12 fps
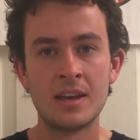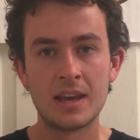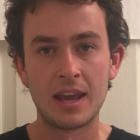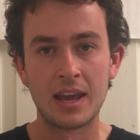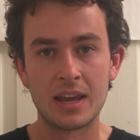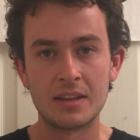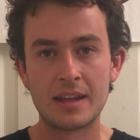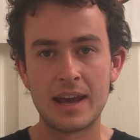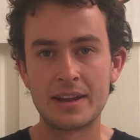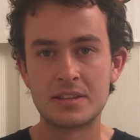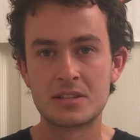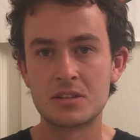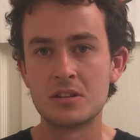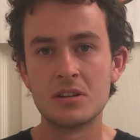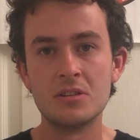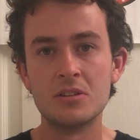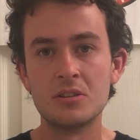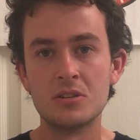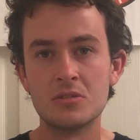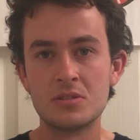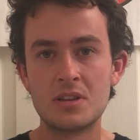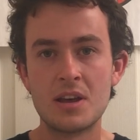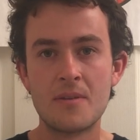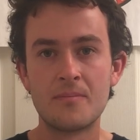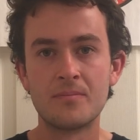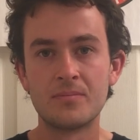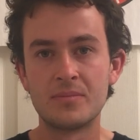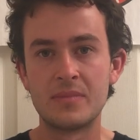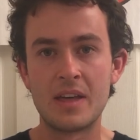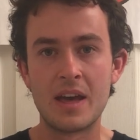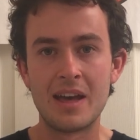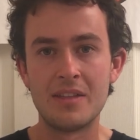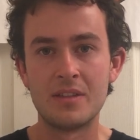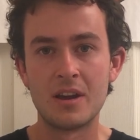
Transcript: and that is the good news that